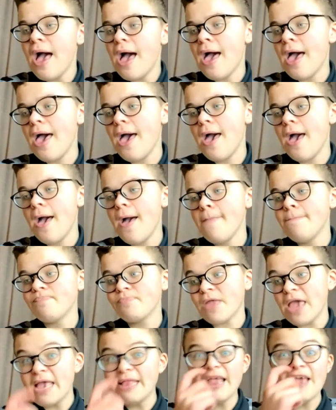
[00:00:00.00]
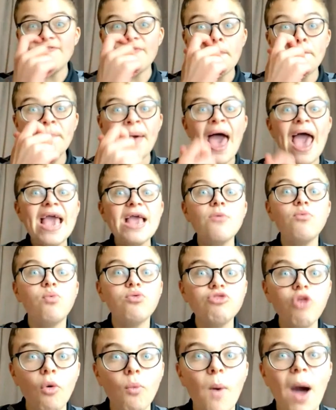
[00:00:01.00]
He'd even pay
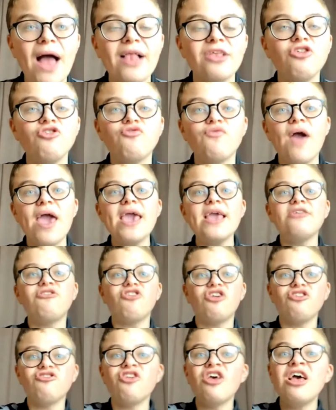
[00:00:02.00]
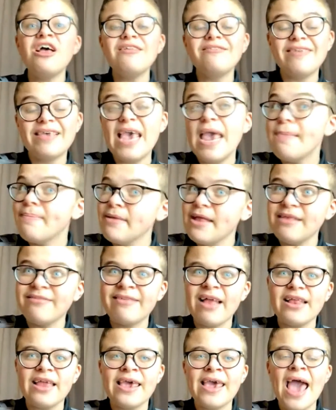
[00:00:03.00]
Luckweiler's wages to keep him
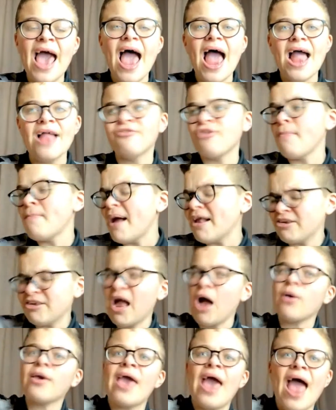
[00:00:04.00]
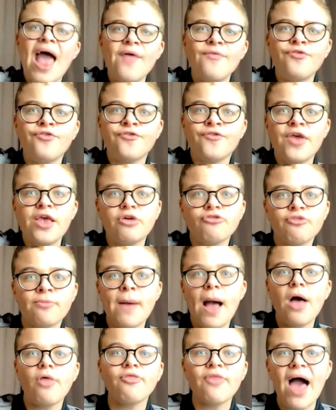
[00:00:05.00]
instead of Cairns. Imagine how Cairns feels
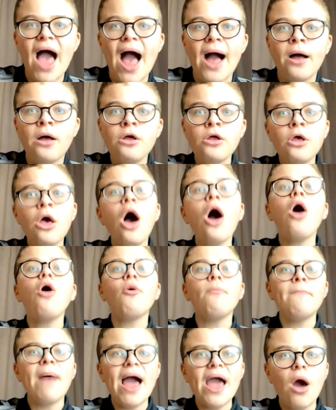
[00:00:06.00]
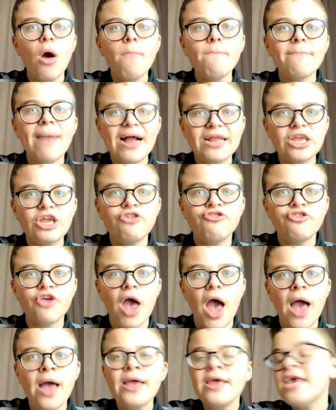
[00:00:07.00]
about that. Oh, my own
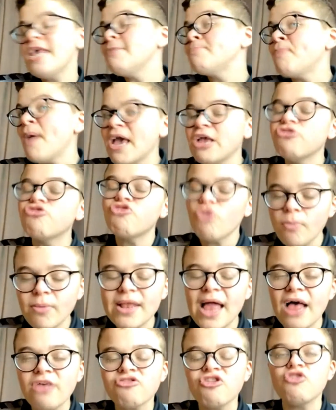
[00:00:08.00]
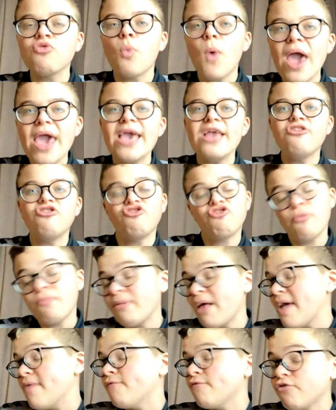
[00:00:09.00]
manager is paying someone else's wages to
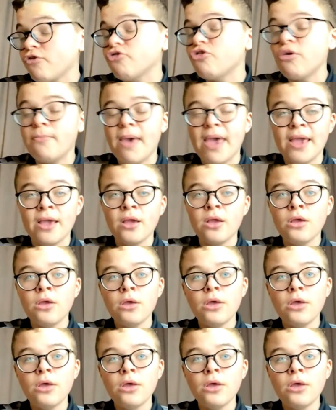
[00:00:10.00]
play in front of me.